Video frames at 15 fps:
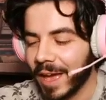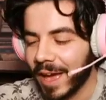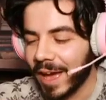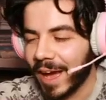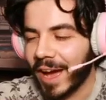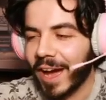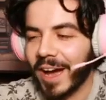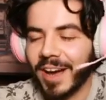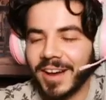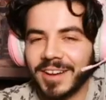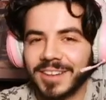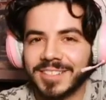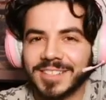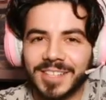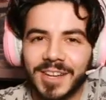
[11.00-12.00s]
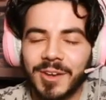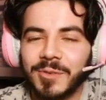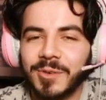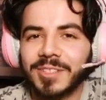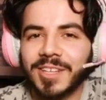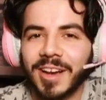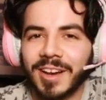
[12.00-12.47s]
Today
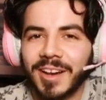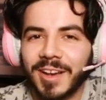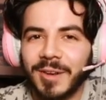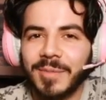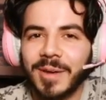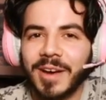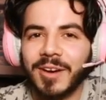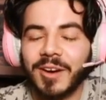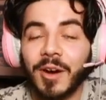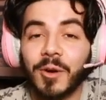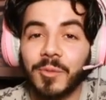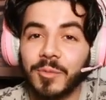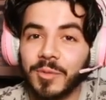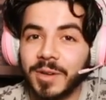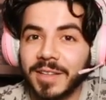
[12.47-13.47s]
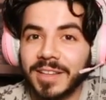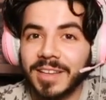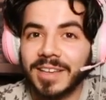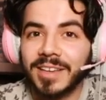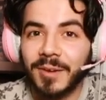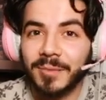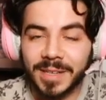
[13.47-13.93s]
we're talking about a
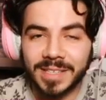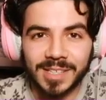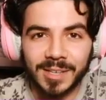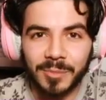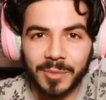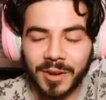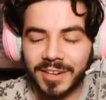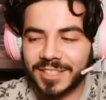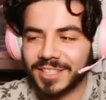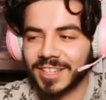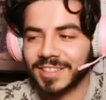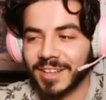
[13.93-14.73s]
really amazing project.